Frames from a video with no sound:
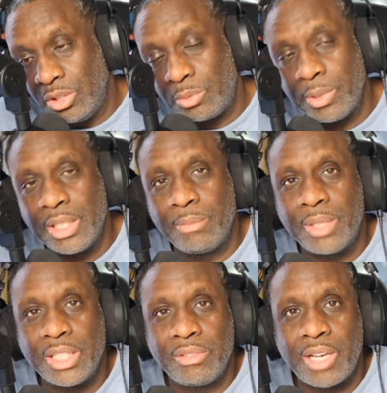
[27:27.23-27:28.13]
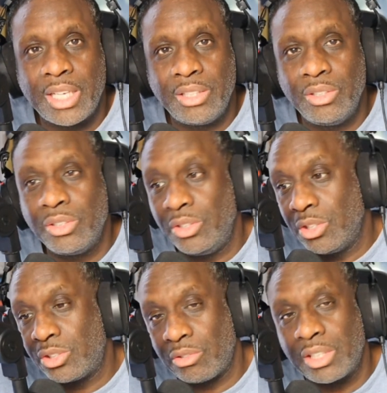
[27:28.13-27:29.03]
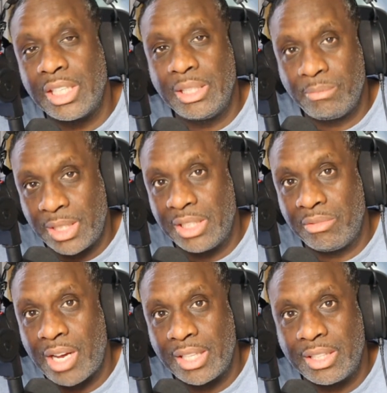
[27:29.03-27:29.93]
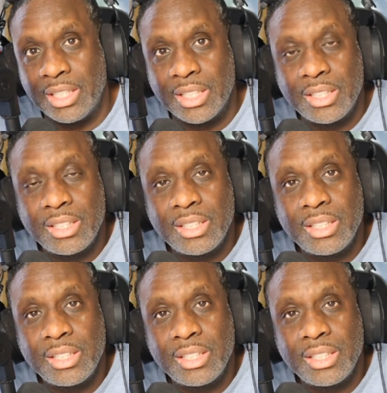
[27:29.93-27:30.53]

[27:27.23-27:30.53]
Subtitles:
You're spending money, right? You're circulating money right there.